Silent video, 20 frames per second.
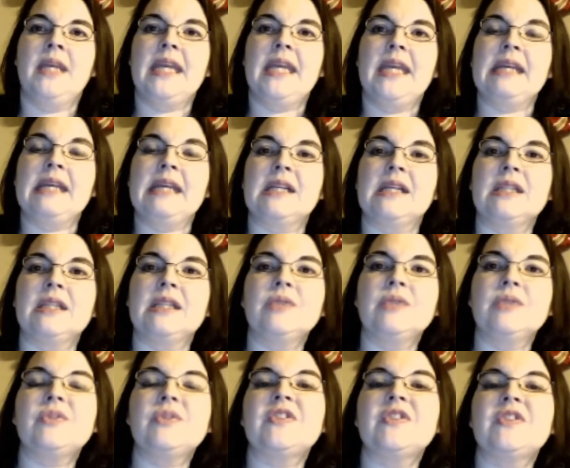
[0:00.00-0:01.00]

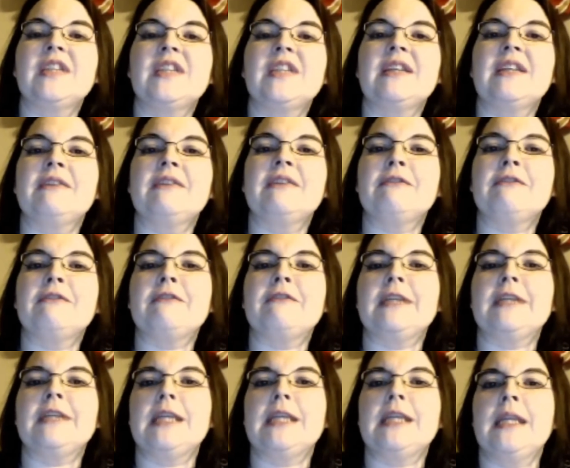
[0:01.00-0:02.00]
inclusive
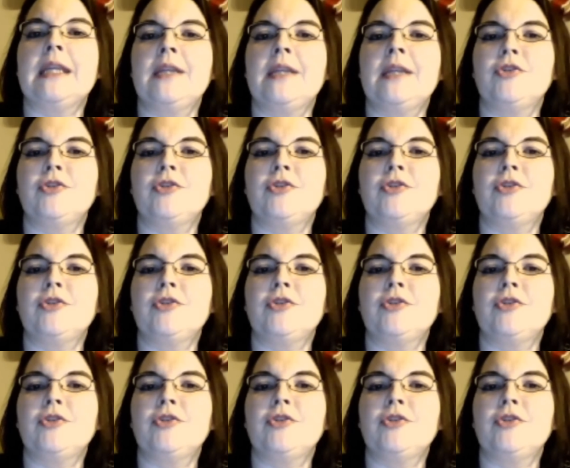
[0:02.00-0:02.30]
and